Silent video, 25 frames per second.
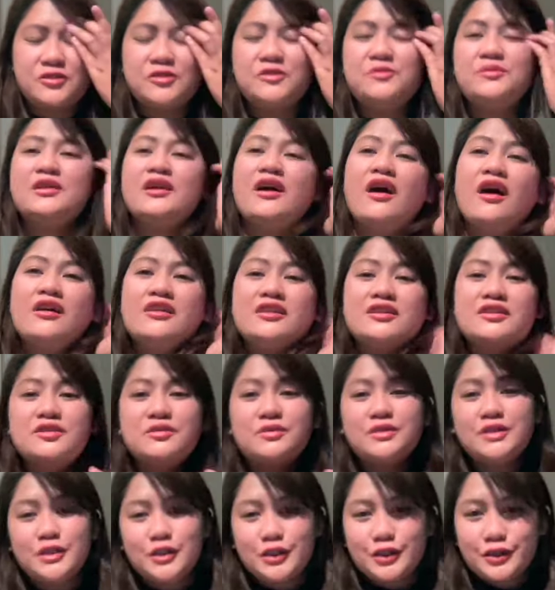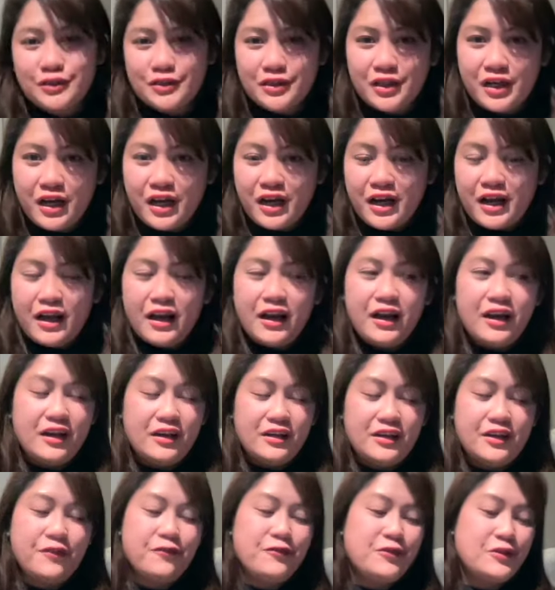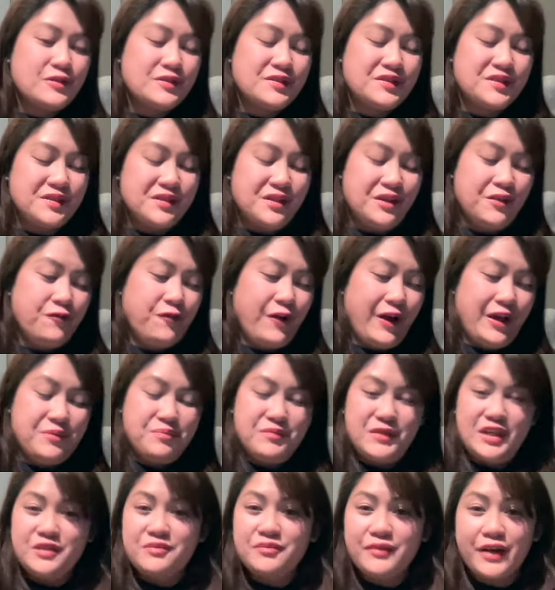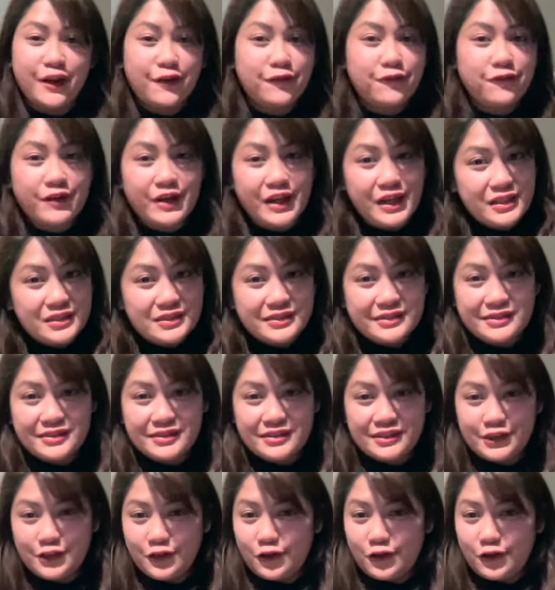To be honest with you, if I meet my friends,